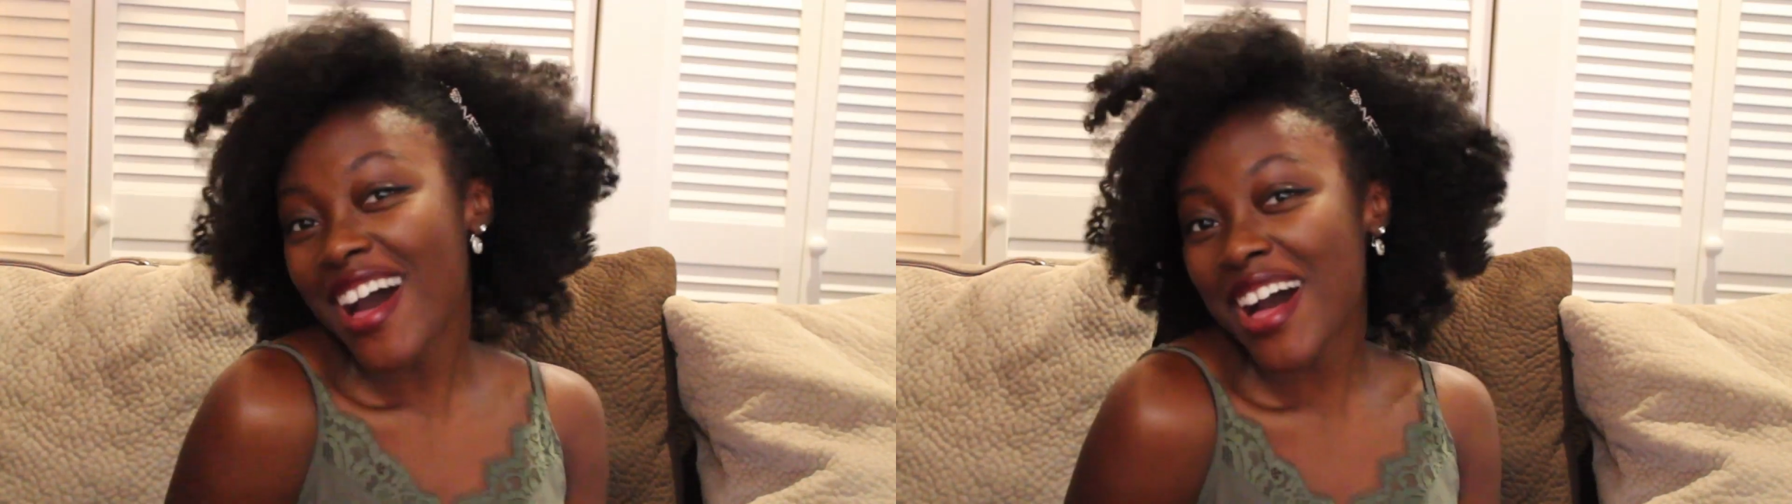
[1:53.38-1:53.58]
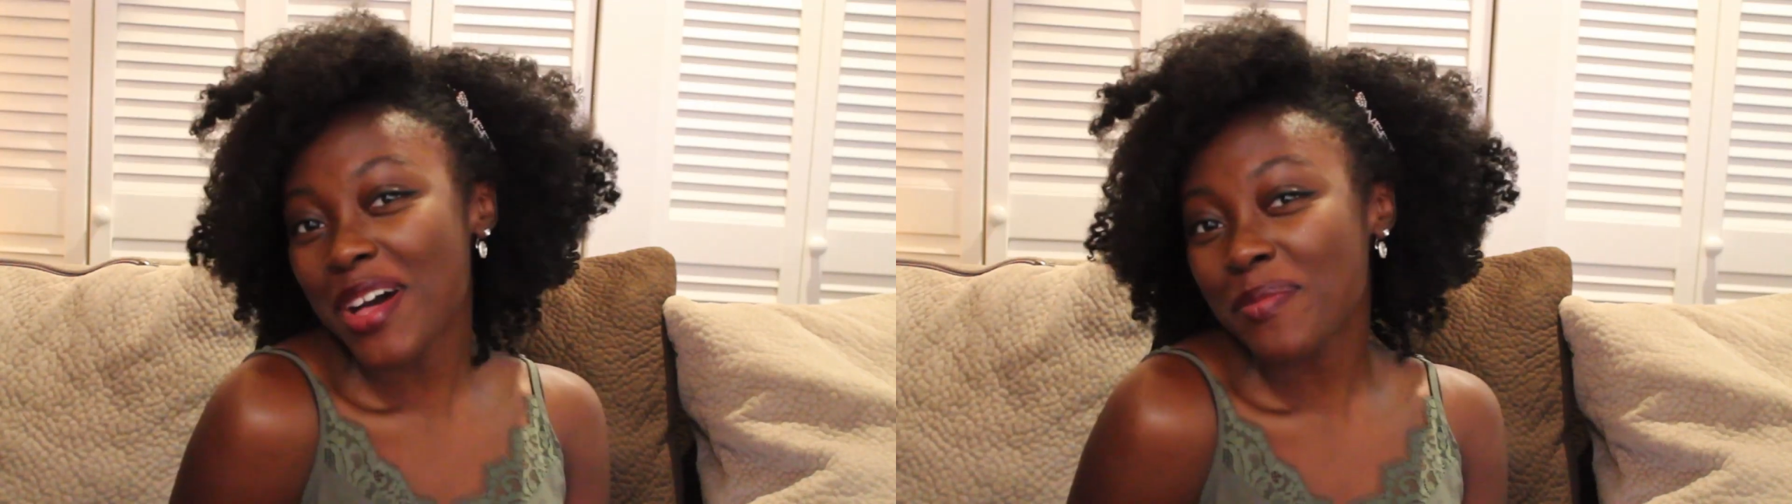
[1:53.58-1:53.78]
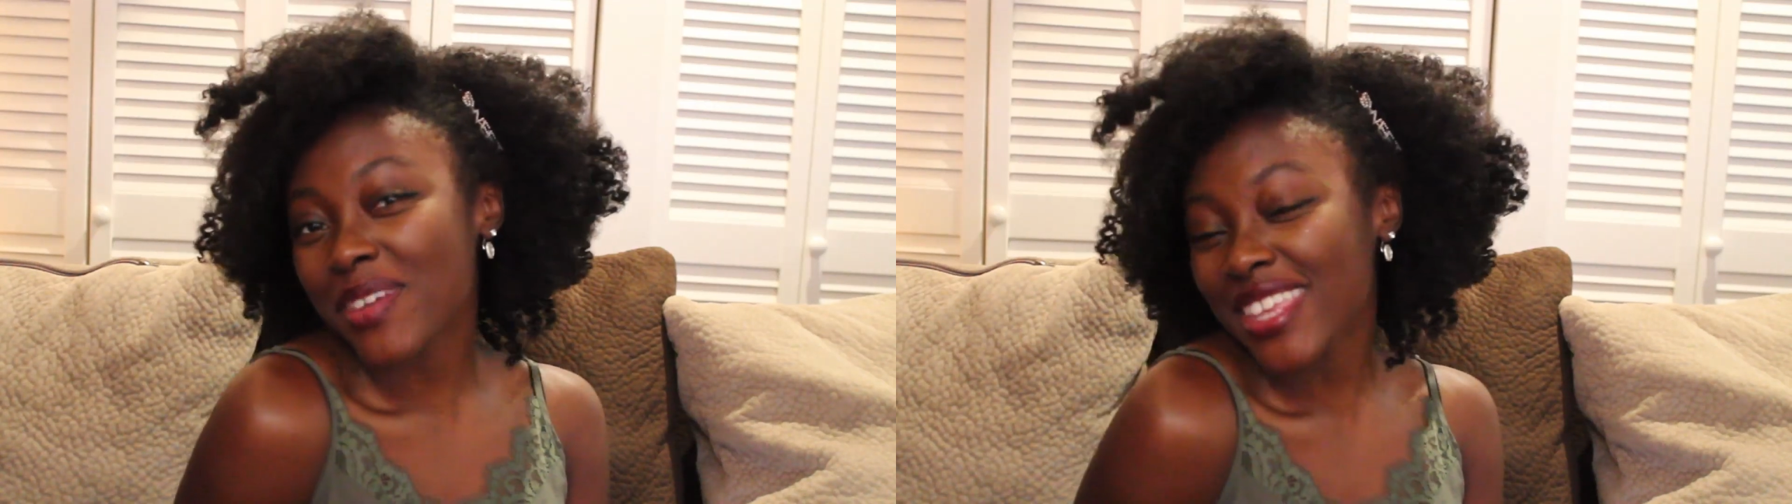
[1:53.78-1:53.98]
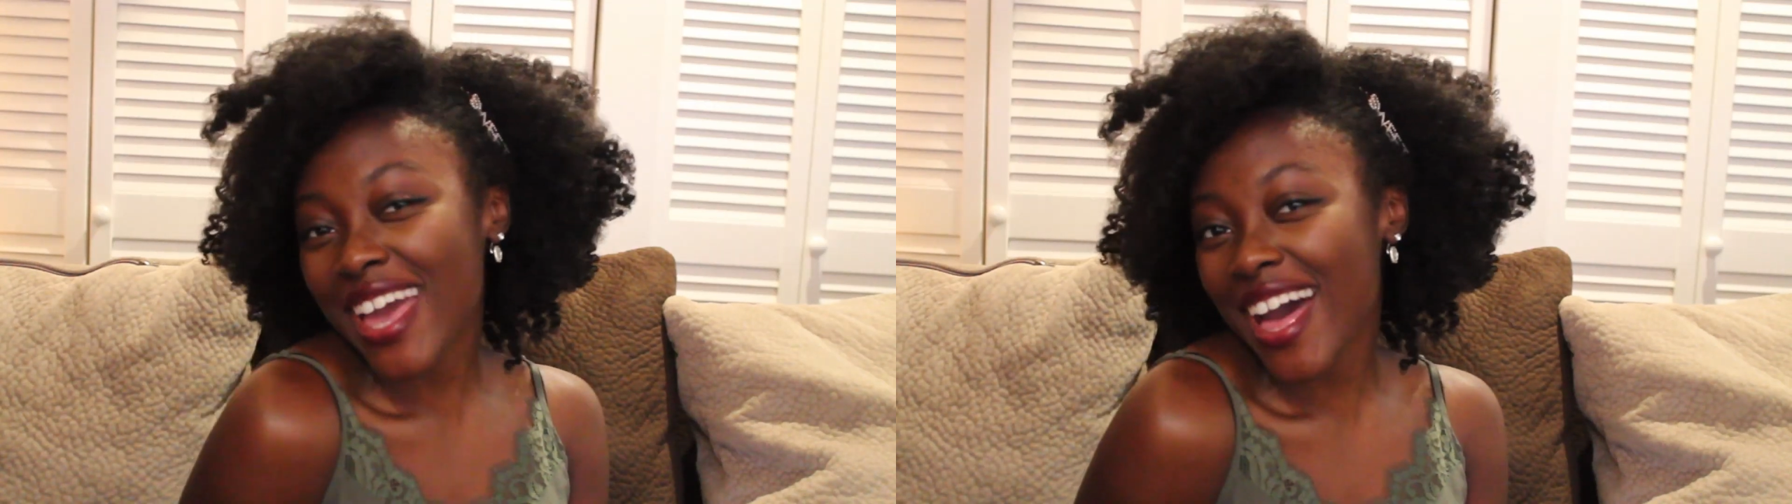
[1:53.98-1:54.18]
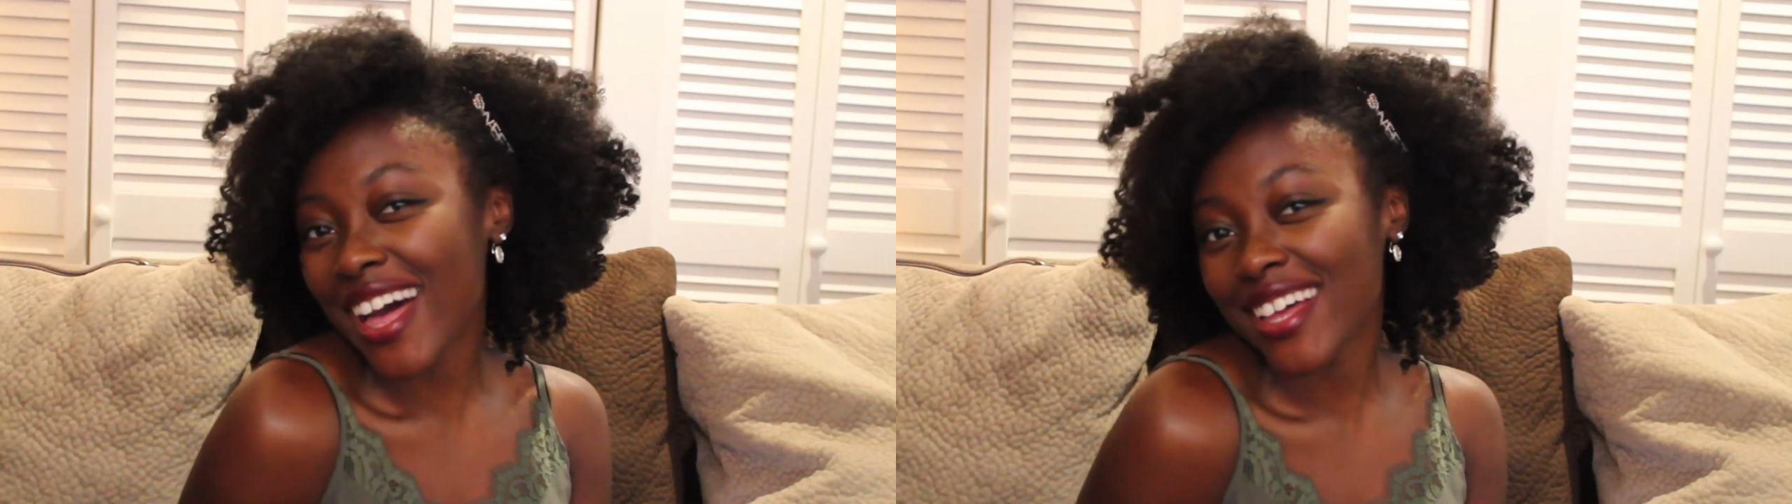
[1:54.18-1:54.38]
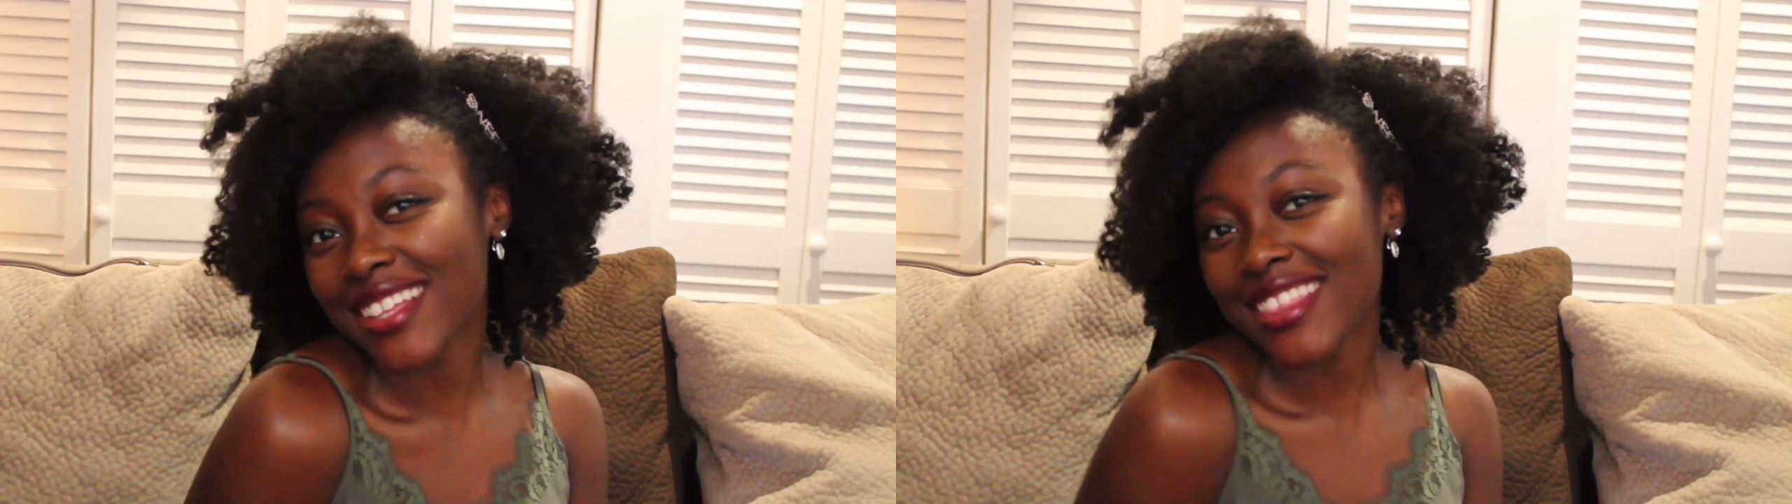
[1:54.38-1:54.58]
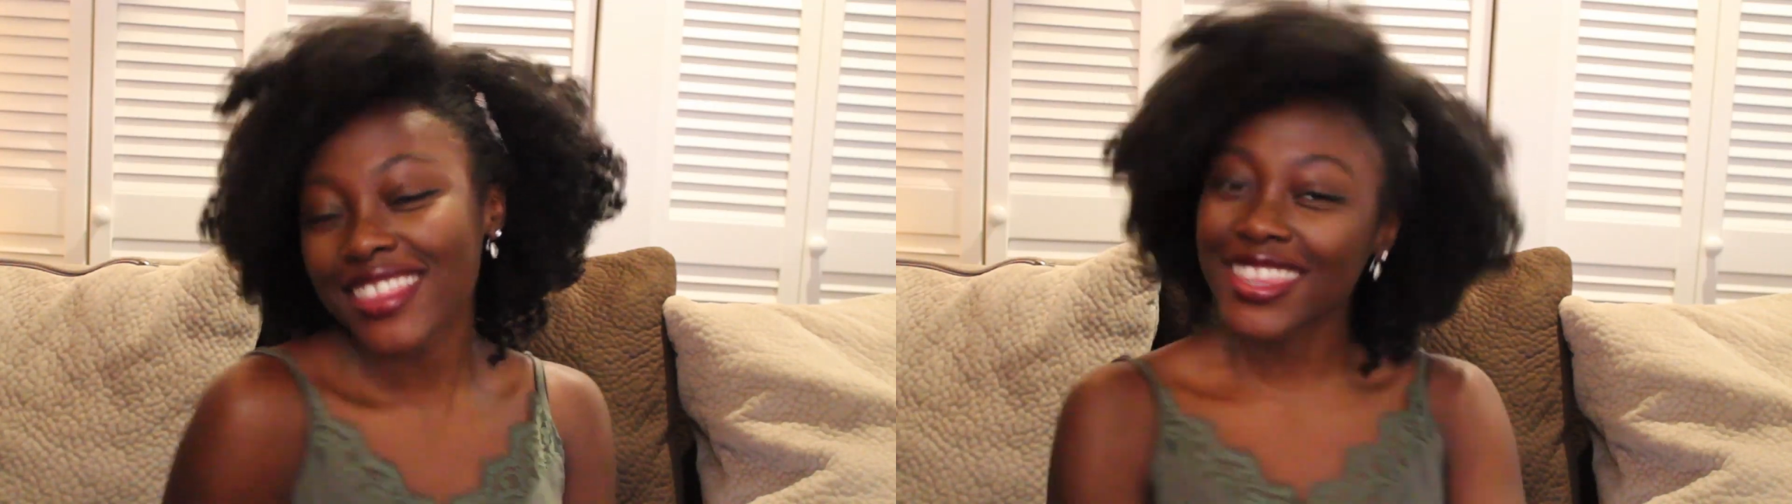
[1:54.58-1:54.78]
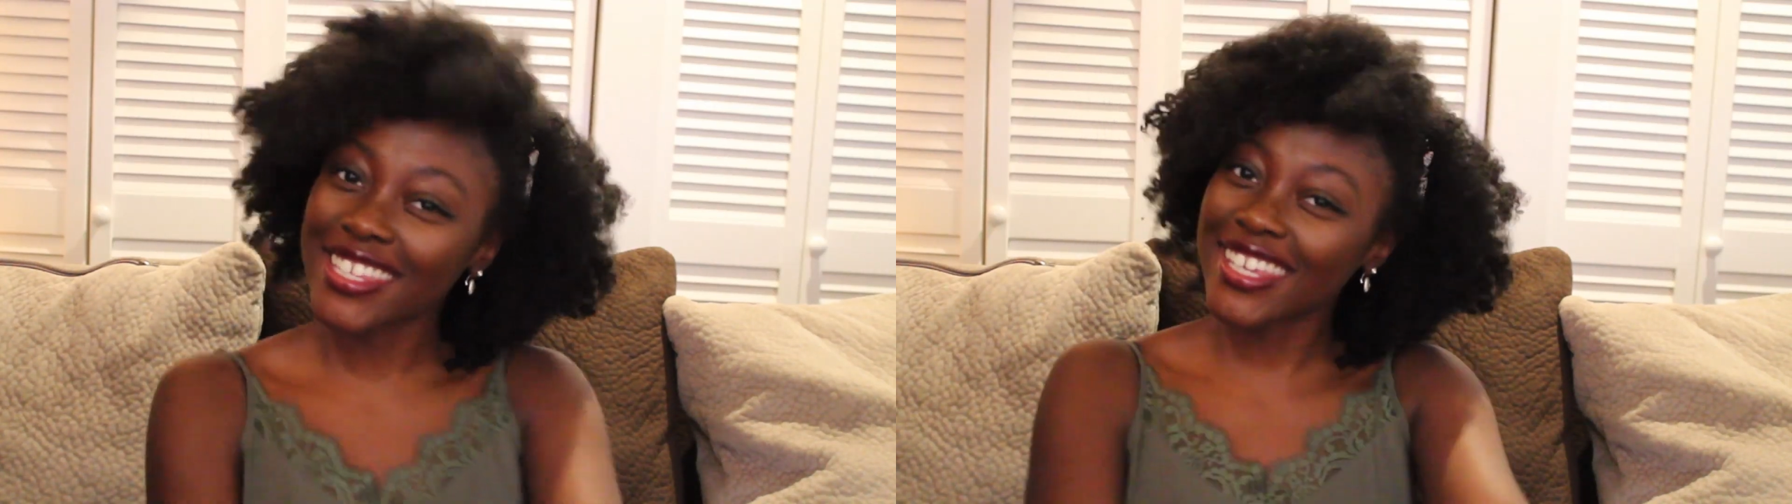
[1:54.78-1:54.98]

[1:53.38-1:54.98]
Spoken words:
But yeah, let's